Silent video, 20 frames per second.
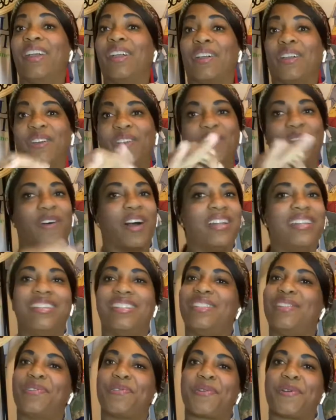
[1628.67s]
go to Walt
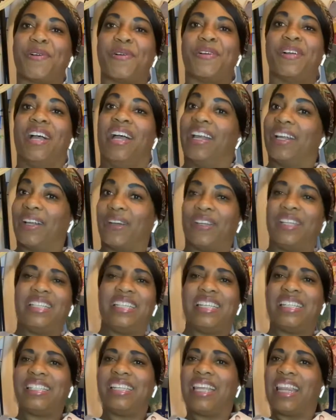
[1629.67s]
Disney World, go to
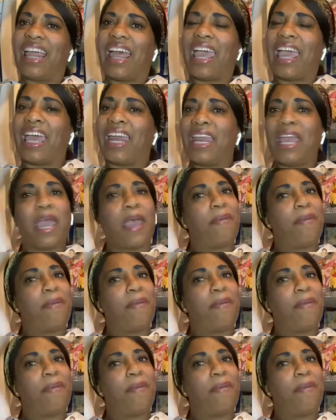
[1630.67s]
Disneyland,